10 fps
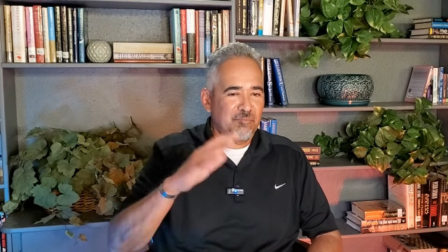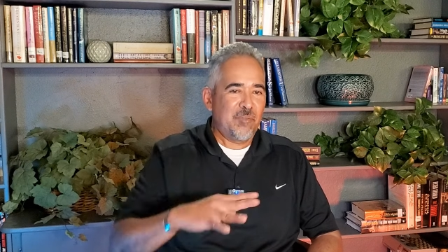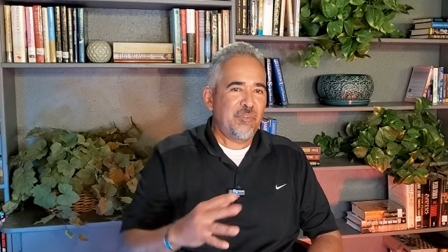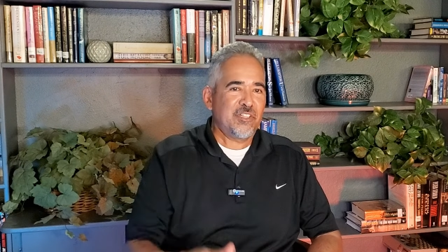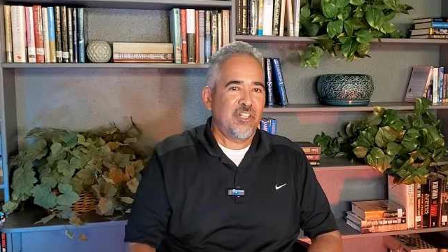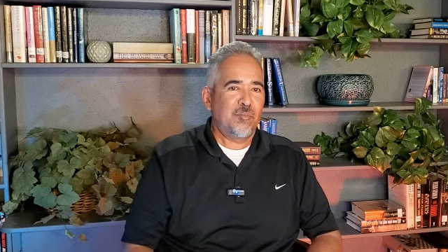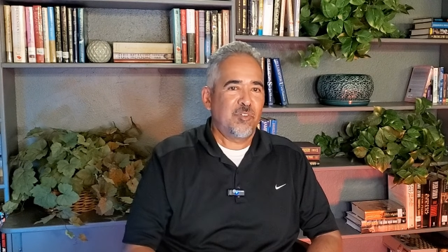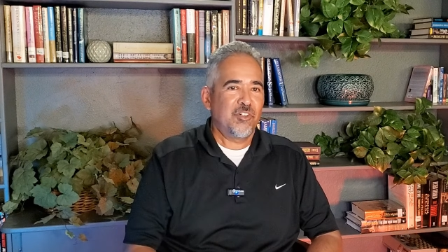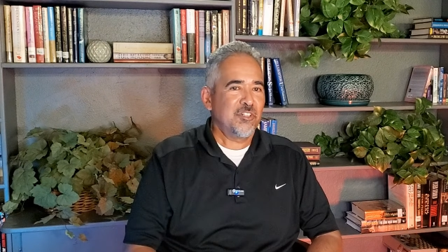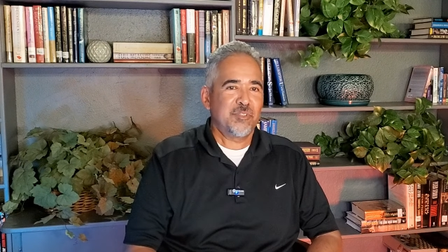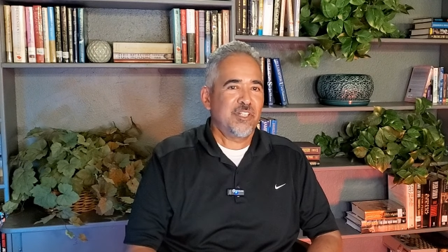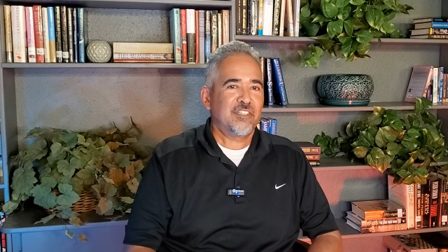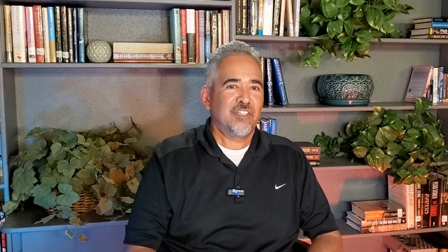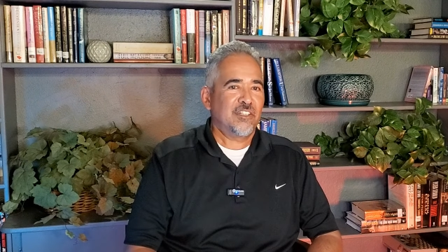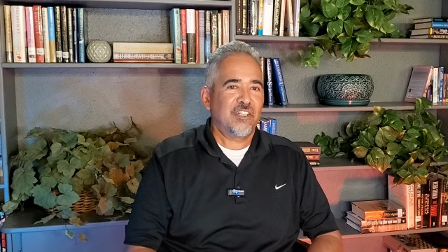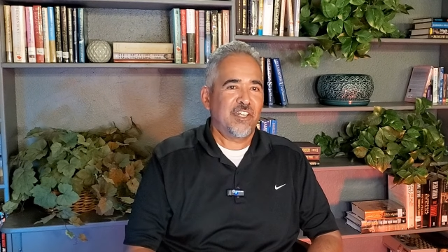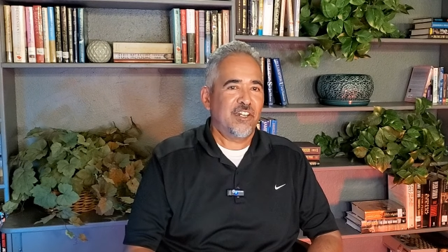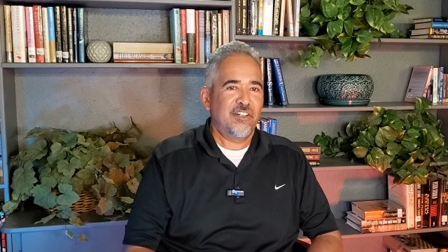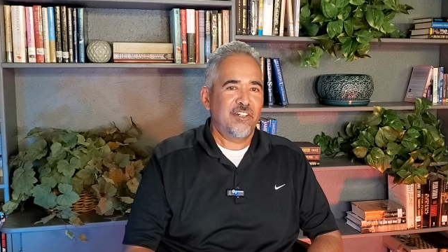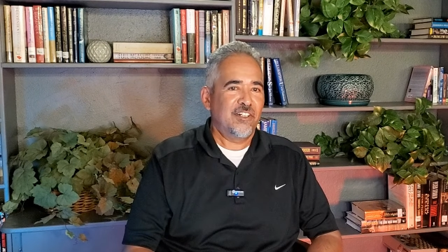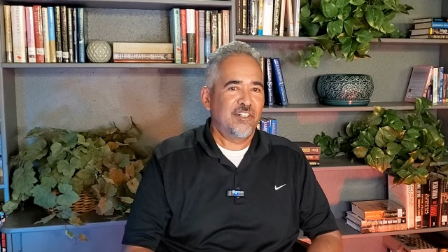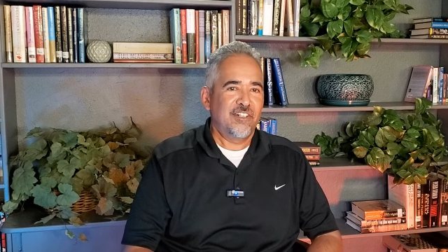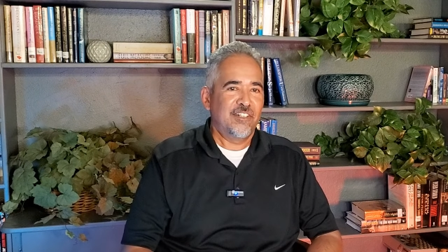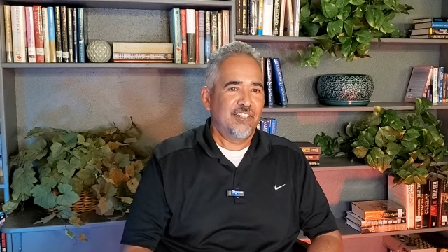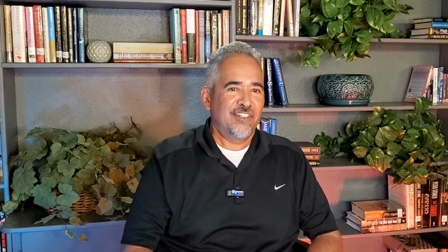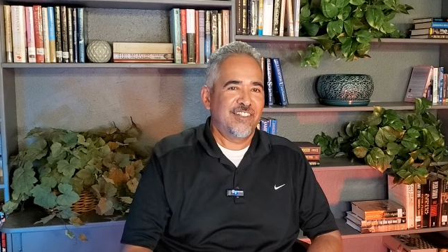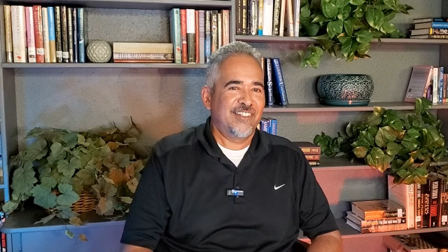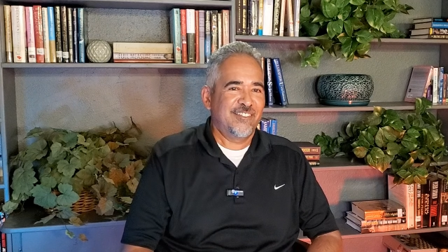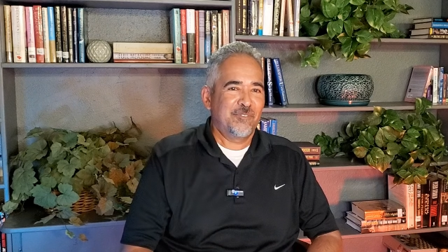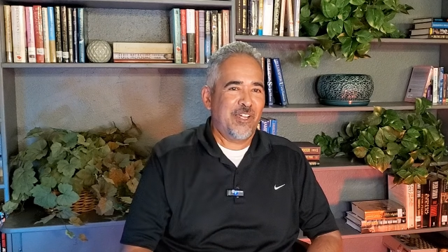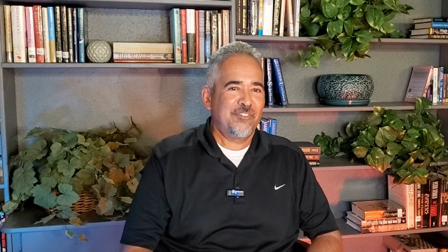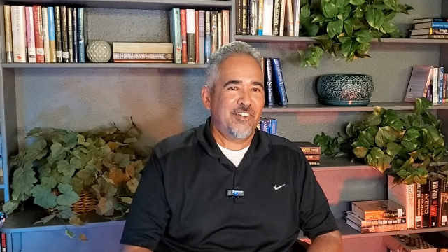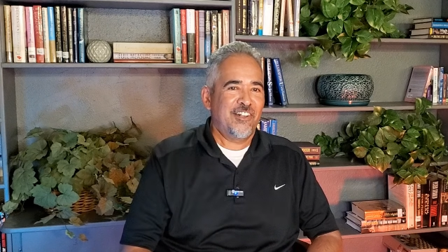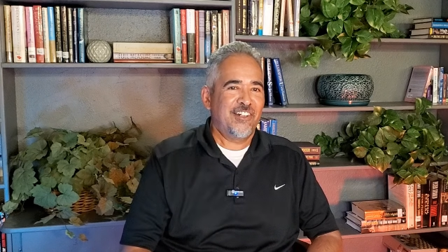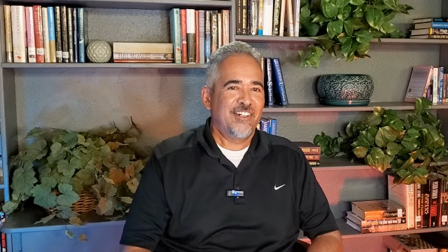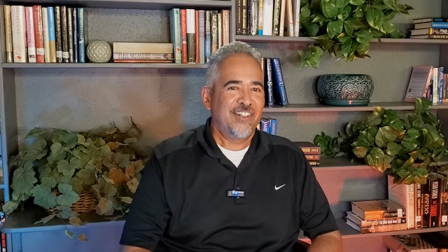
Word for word: that makes a lot more noise, but nothing like a carrier, by far.